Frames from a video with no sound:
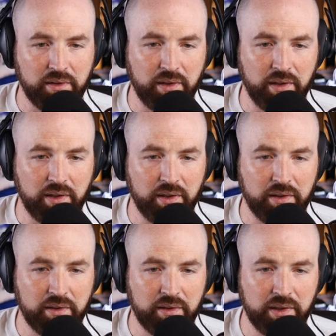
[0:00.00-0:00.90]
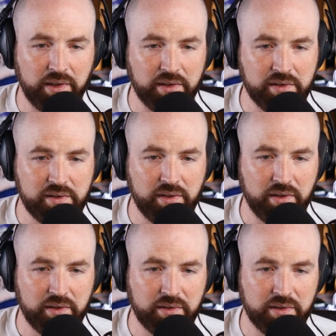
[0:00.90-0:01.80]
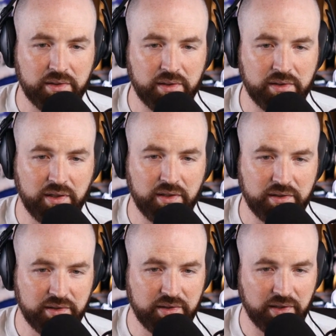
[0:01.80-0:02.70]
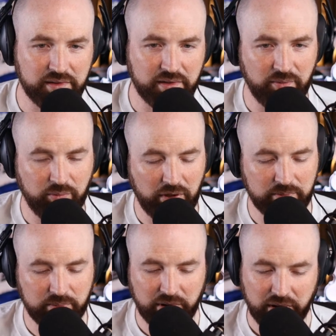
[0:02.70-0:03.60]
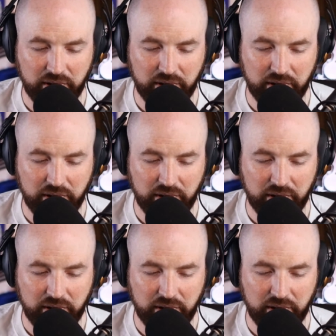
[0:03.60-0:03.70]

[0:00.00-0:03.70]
and Ings to Dexco, probably.